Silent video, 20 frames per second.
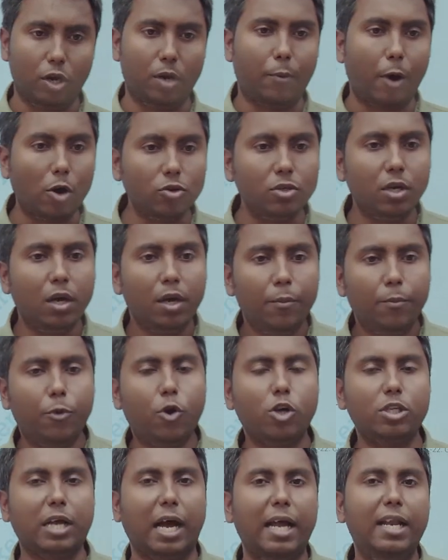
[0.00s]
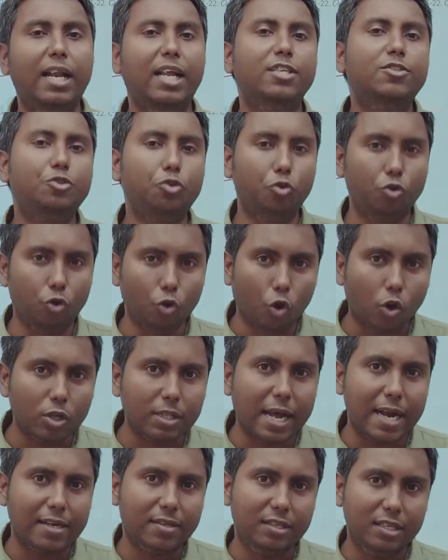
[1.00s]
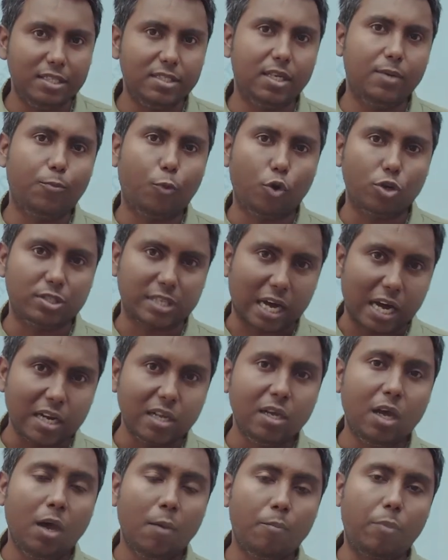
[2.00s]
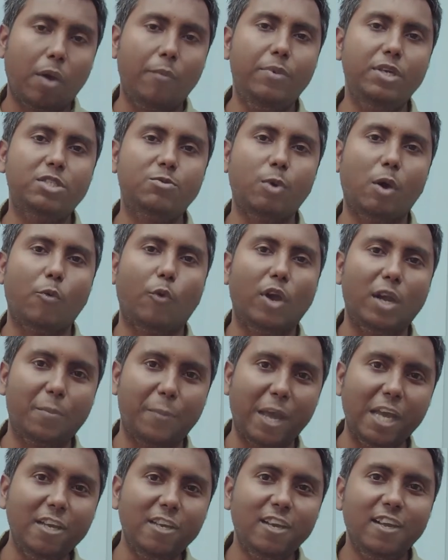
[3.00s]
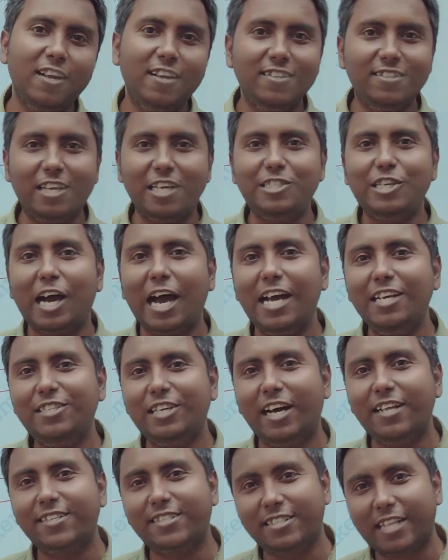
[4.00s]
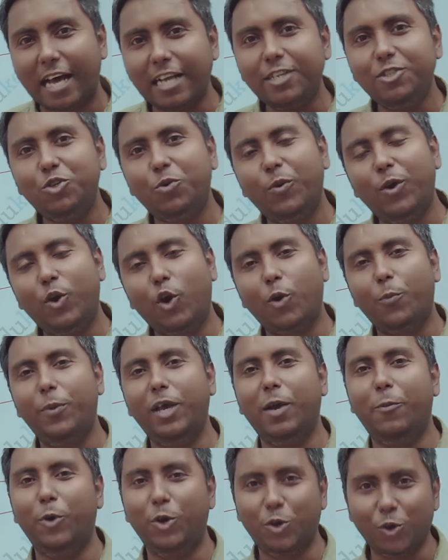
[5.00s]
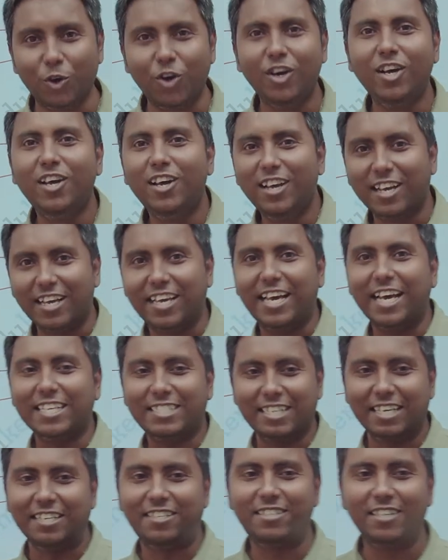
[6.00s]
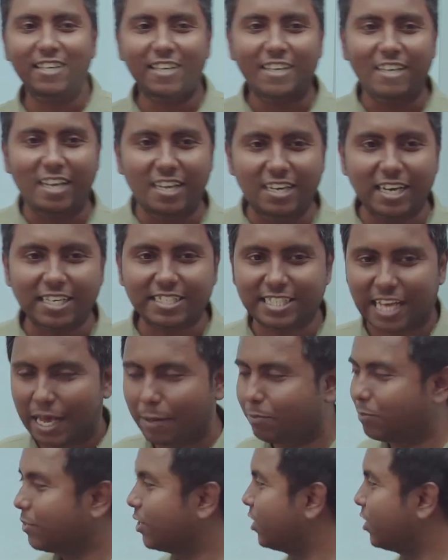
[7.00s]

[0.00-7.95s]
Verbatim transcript: about because unless you know that these reports are published by World Bank, there's a high chance that you will not be able to guess it in exam.